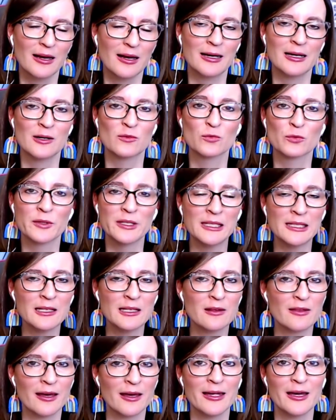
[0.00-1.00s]
Uh,
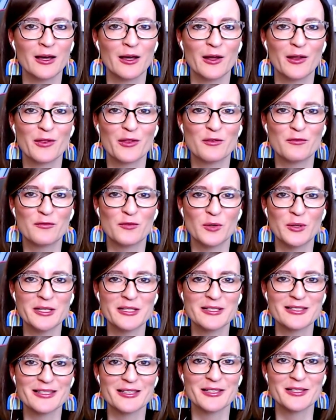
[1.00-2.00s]
really, they are the
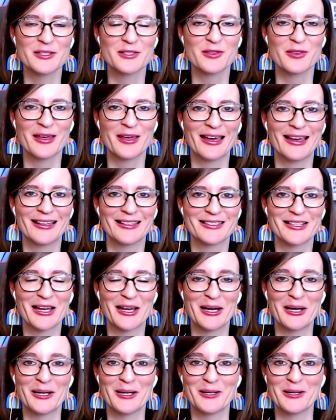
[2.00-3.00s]
voices that
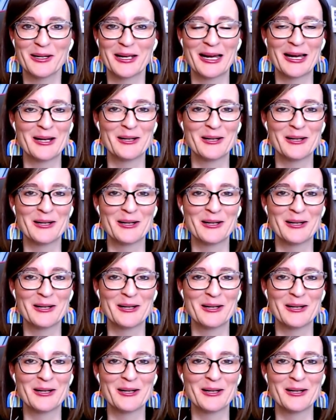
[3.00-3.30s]
are,